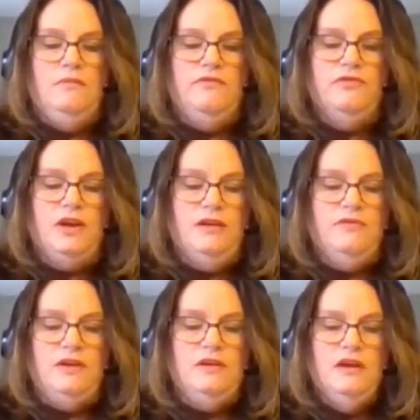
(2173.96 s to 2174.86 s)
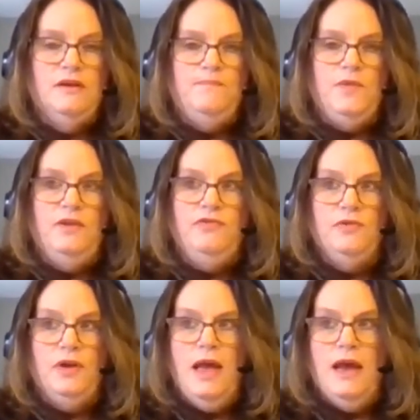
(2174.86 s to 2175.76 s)
forgiven. If
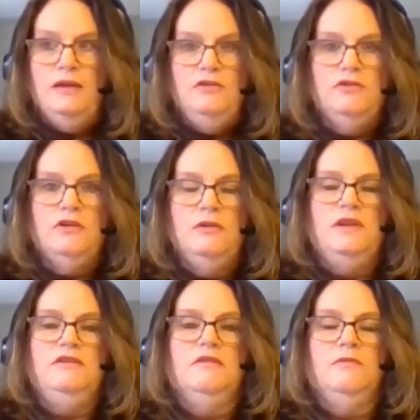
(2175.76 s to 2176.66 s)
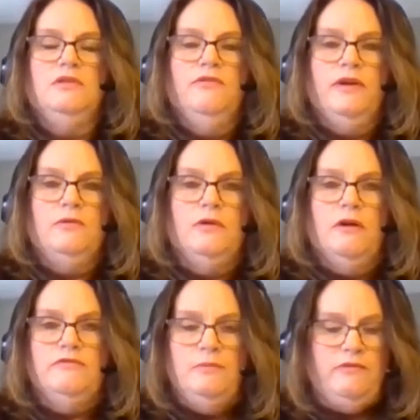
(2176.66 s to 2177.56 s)
you're not, you're going to be dealing with the federal
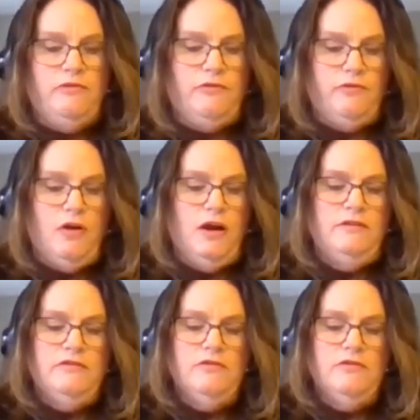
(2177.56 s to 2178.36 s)
government for fraud.